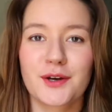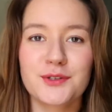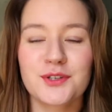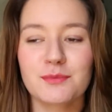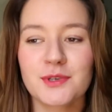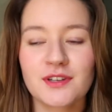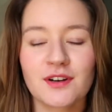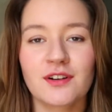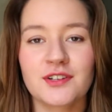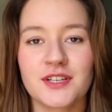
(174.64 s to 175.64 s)
Consumer
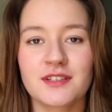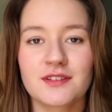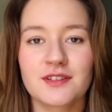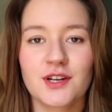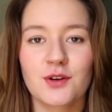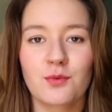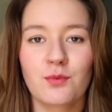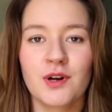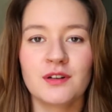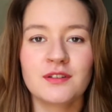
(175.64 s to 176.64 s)
psychologists
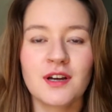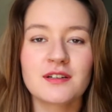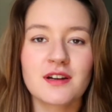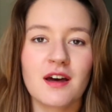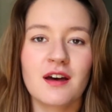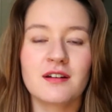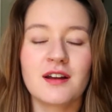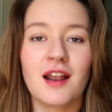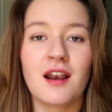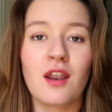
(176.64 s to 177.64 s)
will not
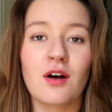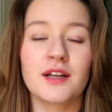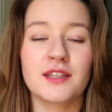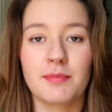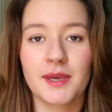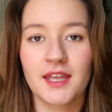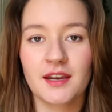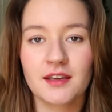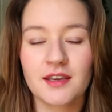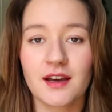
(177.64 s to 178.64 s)
earn a lot at the
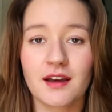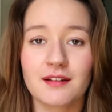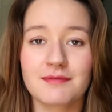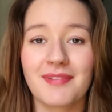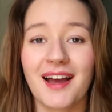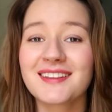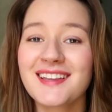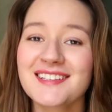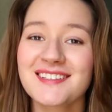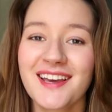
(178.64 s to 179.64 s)
beginning
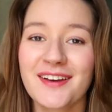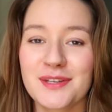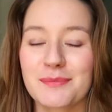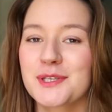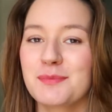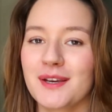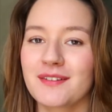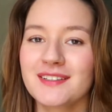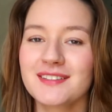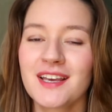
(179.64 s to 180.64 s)
unless they have some
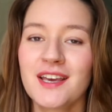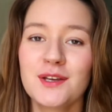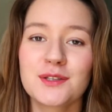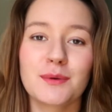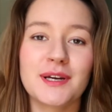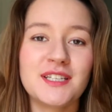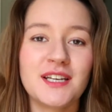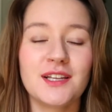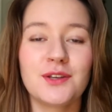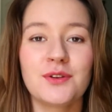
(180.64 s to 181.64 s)
experience. So
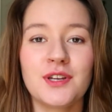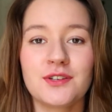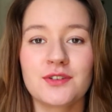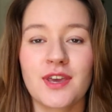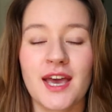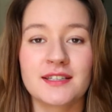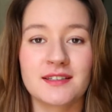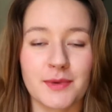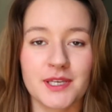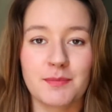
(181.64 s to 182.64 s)
ideally you need to get
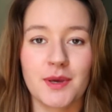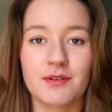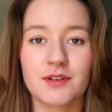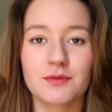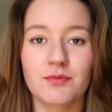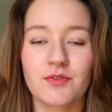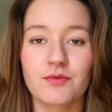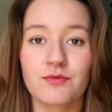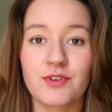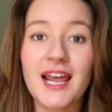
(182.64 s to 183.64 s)
some experience
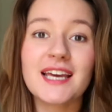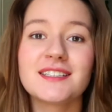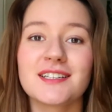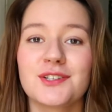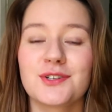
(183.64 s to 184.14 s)
related